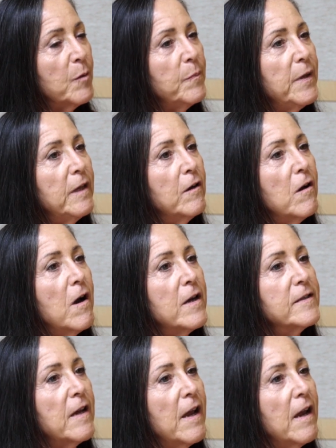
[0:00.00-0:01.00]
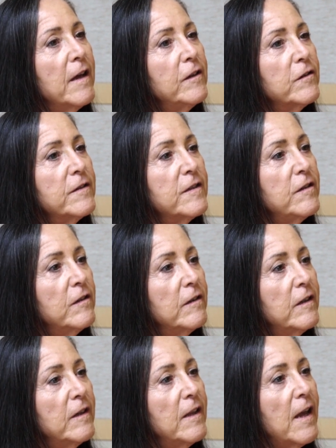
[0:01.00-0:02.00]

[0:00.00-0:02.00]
because I understood